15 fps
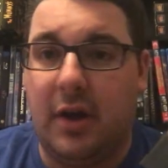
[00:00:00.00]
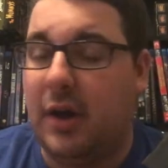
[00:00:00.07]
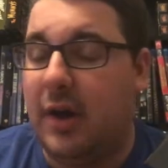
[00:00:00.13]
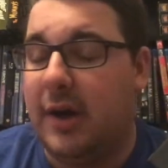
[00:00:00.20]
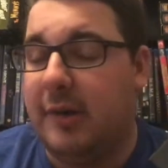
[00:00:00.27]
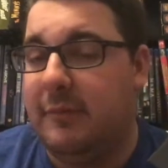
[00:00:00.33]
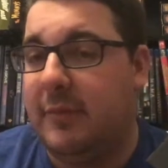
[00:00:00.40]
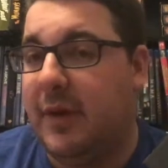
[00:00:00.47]

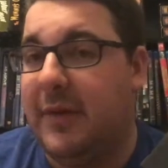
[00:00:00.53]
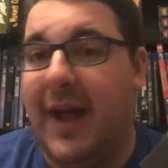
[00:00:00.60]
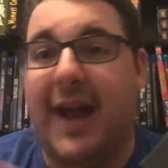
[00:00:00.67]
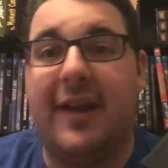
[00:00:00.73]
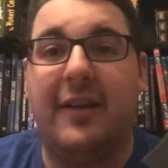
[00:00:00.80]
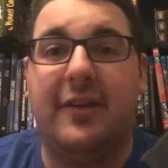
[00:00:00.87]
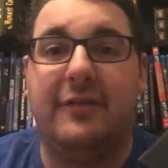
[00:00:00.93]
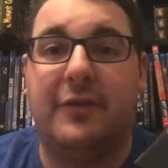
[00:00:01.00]
a
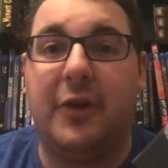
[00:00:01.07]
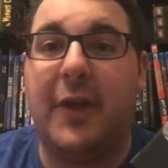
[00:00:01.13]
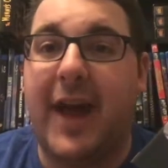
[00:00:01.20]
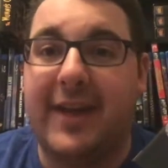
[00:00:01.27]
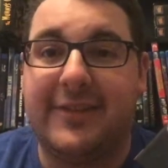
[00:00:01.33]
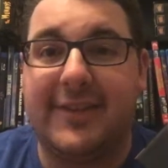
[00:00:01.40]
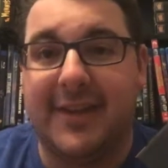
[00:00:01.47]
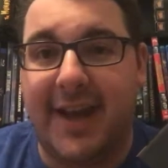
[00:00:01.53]
lot of
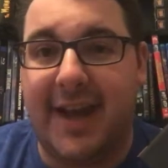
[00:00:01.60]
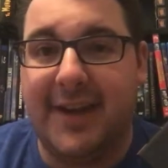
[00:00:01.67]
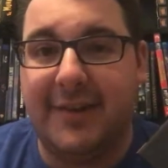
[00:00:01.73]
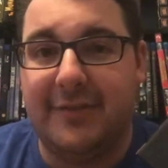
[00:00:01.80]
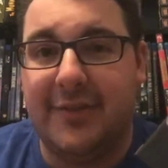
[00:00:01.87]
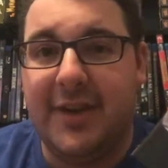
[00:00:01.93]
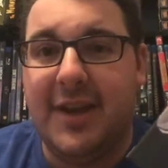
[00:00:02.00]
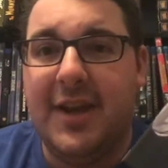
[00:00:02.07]
classic kind
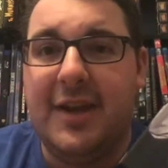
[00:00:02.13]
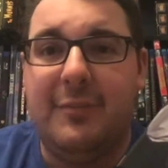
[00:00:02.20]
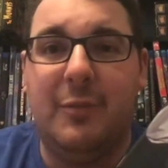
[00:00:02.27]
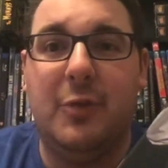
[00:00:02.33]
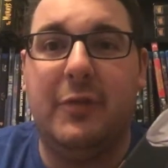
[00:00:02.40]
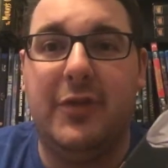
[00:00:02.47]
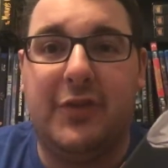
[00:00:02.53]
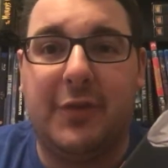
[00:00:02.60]
of
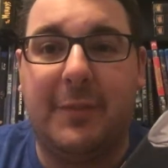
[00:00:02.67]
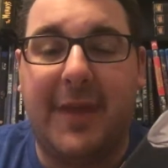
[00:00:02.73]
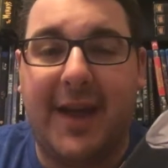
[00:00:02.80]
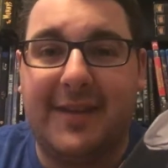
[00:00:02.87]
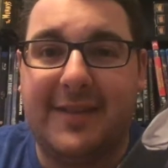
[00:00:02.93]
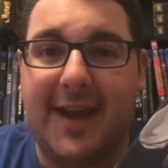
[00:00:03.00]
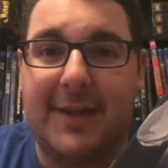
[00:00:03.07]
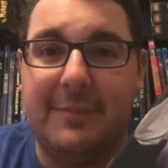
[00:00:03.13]
movies from
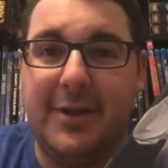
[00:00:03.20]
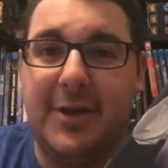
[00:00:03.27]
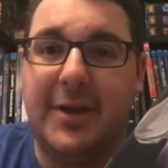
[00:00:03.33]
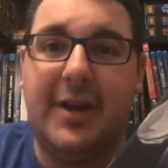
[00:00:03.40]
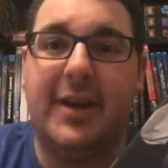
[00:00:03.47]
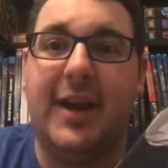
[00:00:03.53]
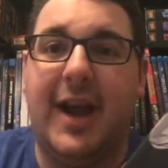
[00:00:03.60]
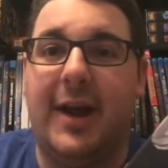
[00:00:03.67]
that time
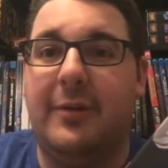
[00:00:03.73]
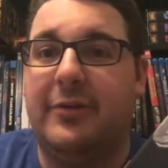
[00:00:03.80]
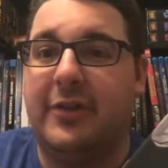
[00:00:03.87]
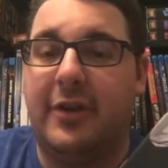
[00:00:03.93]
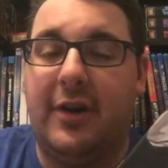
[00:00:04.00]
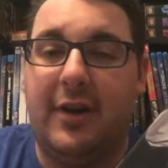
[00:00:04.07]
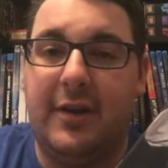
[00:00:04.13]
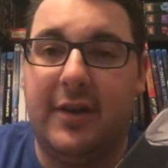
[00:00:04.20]
period, House
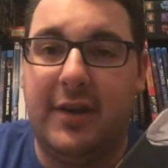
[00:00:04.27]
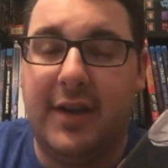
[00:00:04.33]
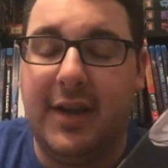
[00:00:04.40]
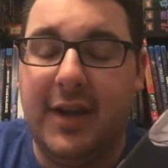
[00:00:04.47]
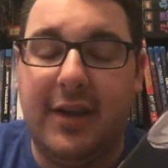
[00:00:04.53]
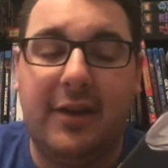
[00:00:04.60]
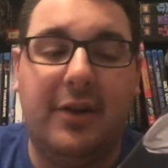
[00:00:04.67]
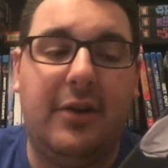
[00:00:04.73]
on Haunted
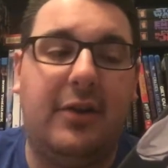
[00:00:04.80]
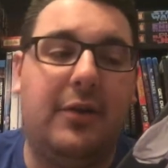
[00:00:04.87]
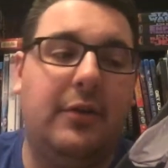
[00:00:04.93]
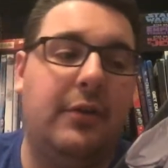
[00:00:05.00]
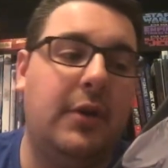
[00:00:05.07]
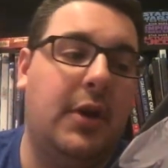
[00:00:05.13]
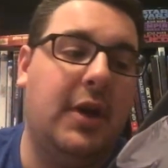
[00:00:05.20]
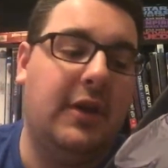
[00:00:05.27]

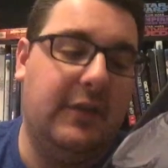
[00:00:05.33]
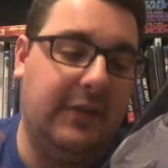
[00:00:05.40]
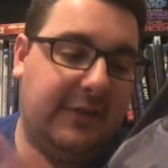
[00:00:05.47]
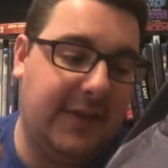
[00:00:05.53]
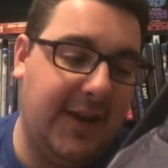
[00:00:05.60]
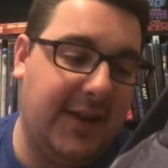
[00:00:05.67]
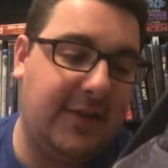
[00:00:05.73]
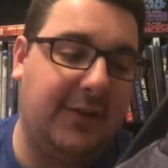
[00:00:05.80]
Hill, The
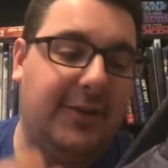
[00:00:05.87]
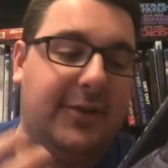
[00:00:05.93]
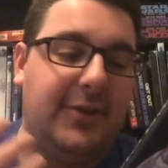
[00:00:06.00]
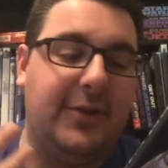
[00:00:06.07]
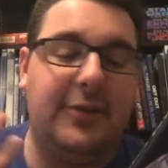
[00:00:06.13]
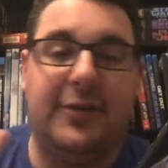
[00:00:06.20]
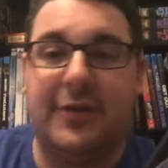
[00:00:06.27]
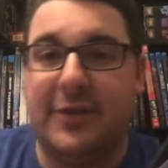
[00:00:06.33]

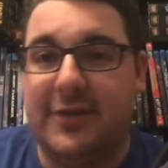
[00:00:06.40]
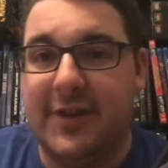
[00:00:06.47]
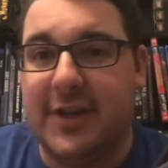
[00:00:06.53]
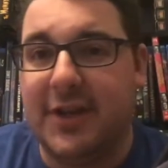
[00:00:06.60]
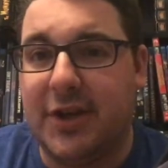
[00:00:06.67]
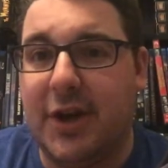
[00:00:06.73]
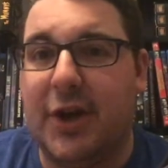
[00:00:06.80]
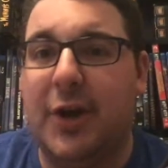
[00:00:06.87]
Tingler,
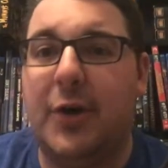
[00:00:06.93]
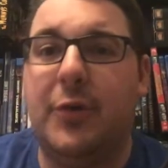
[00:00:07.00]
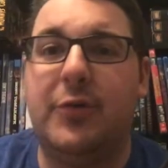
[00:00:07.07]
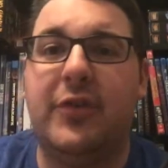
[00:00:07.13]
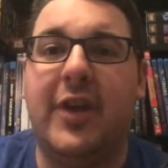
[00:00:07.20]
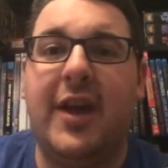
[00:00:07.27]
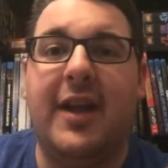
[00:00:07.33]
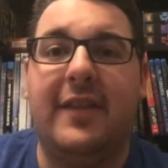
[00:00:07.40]
13
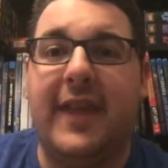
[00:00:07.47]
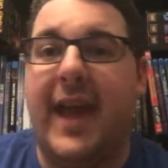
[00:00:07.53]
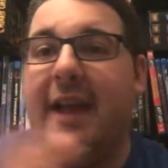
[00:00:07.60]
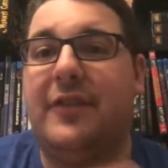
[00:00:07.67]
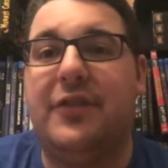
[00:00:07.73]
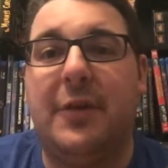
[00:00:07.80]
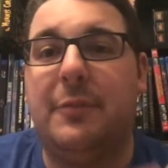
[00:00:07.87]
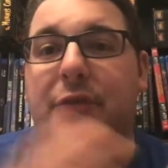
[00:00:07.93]
Ghosts, they
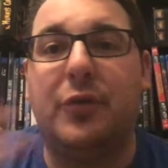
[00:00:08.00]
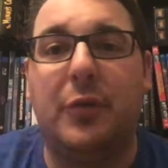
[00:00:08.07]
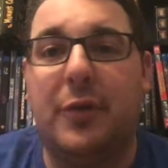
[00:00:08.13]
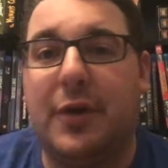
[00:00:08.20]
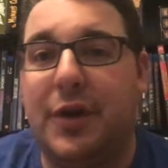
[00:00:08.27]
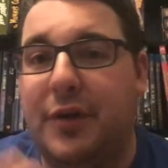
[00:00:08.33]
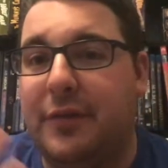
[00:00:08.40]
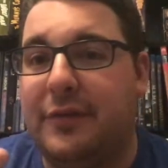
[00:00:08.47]
had some
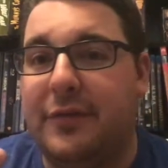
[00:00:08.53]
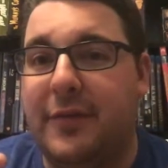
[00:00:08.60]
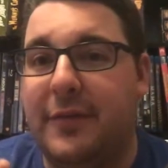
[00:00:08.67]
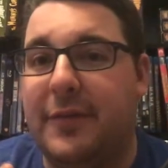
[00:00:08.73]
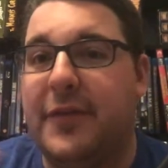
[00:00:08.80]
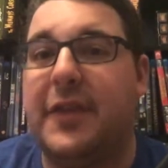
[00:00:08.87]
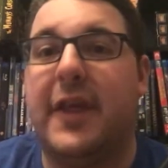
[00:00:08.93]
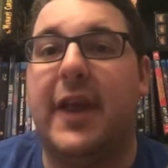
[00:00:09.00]
sort of
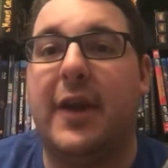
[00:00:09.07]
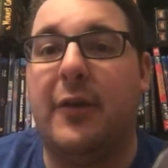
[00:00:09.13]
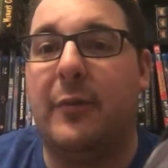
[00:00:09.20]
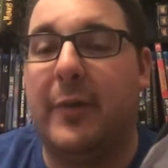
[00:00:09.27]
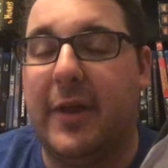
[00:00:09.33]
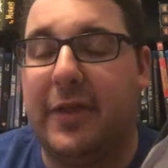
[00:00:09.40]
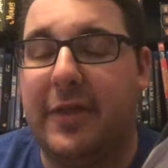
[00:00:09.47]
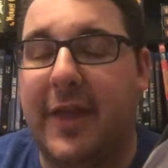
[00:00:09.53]
thing
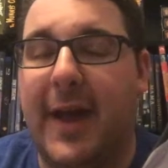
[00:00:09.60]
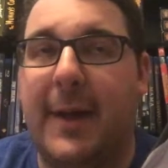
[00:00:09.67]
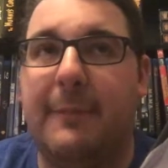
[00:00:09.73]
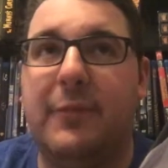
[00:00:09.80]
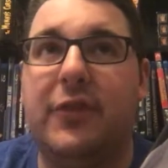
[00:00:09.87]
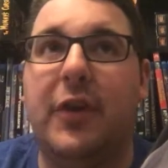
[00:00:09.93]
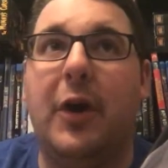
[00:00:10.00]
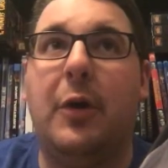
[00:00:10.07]
with
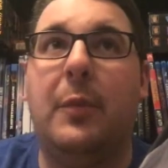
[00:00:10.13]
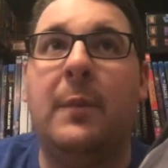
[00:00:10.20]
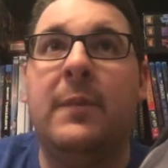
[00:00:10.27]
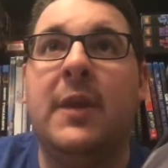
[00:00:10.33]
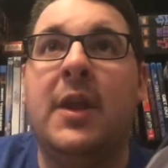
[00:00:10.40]
them. So